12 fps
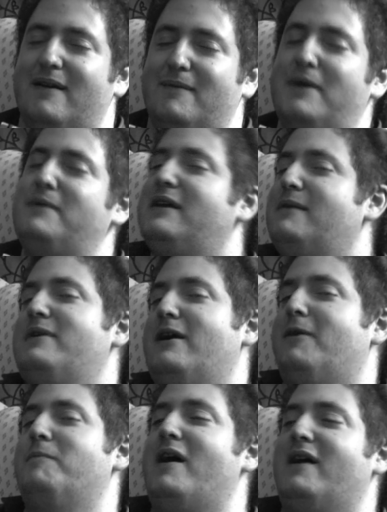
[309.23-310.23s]
maybe get me a
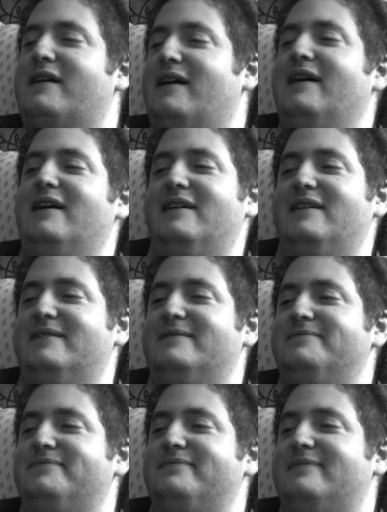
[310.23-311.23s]
harmonica.
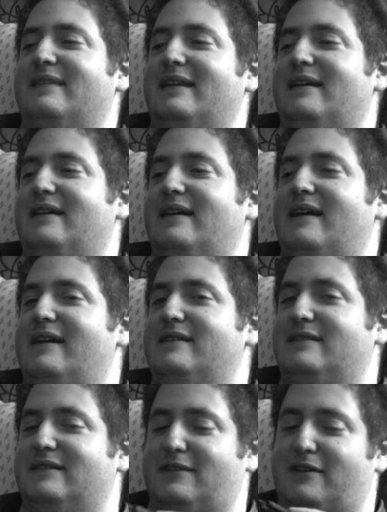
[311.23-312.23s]

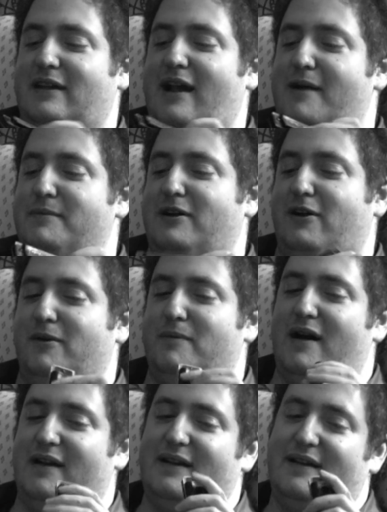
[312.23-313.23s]
And so they got me a
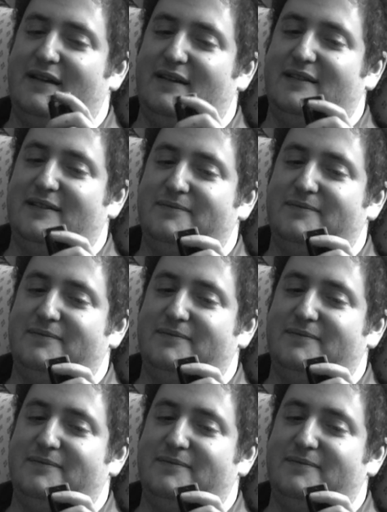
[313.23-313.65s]
harmonica.